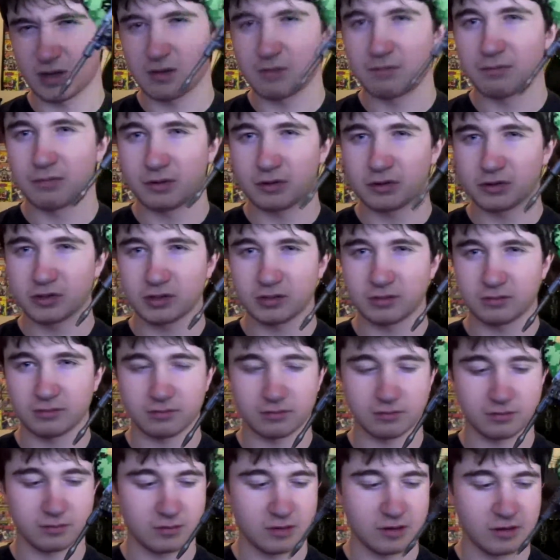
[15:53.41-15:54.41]
put some
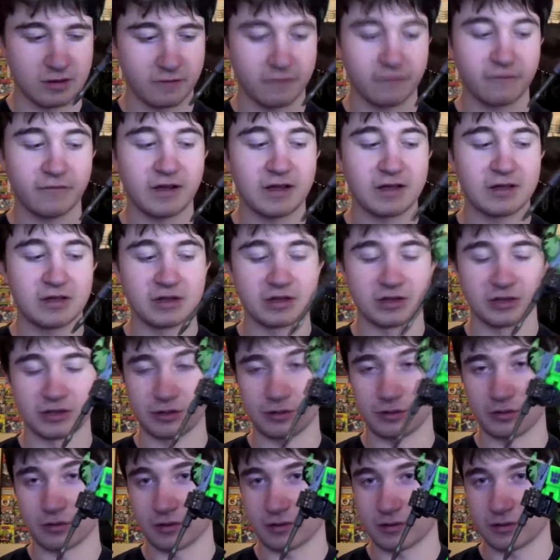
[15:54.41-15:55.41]
faith
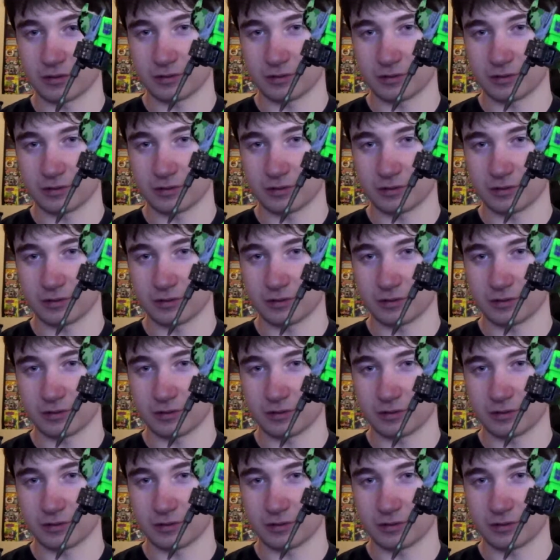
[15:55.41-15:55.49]
into.